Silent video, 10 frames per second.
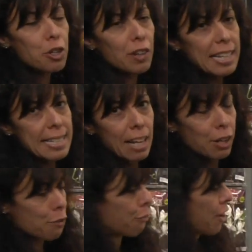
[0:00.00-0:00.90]
great
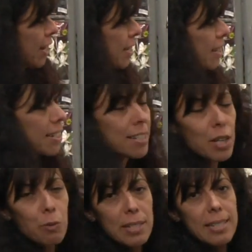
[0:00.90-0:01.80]
seller for us. This is a
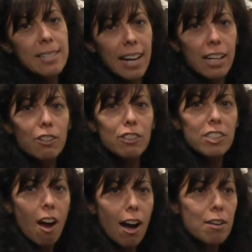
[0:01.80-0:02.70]
recycled
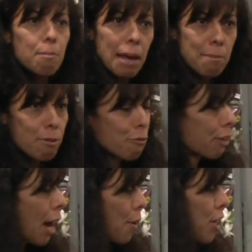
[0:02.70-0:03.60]
cotton paper
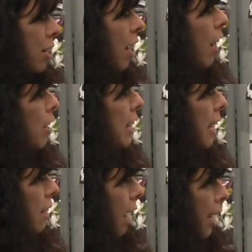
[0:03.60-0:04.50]
flower. You
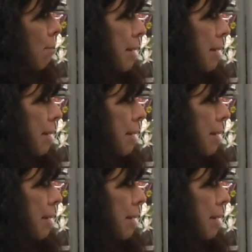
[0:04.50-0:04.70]
get 9